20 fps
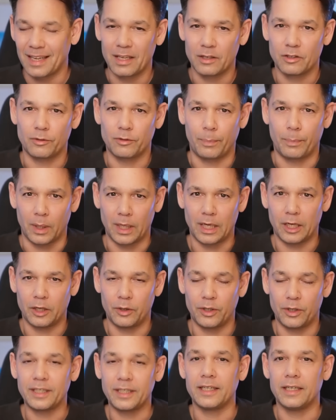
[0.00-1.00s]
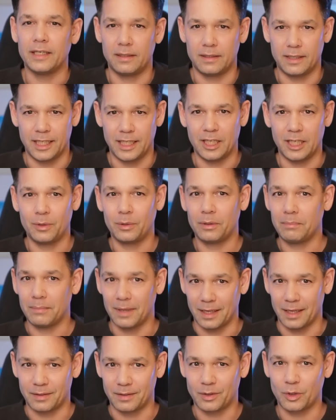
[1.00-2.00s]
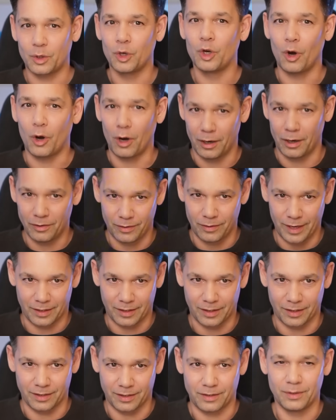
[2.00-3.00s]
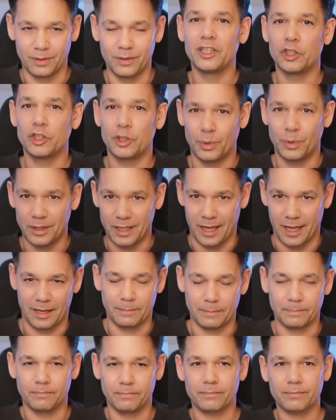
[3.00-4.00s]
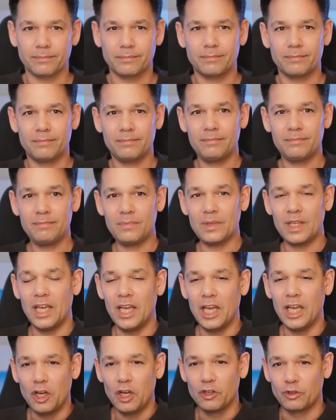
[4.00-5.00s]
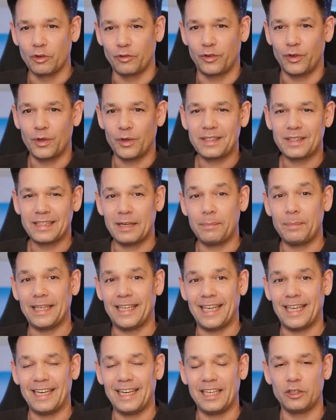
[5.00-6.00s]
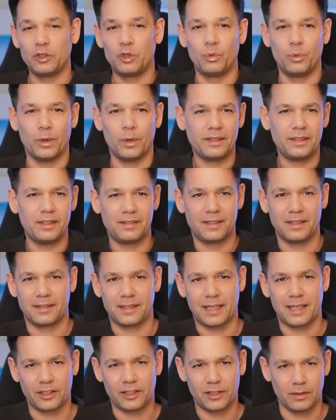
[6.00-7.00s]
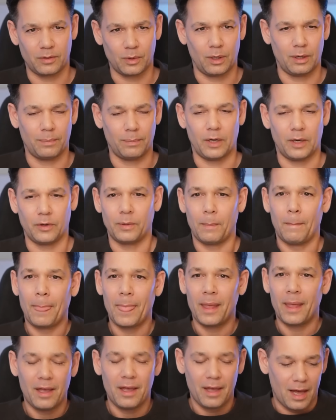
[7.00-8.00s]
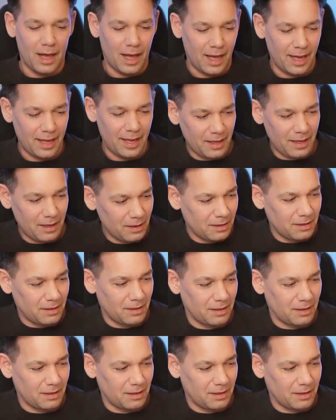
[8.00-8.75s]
Spoiler alert, it's Elon Musk on record today. So first, let me get into what this discussion is all about. A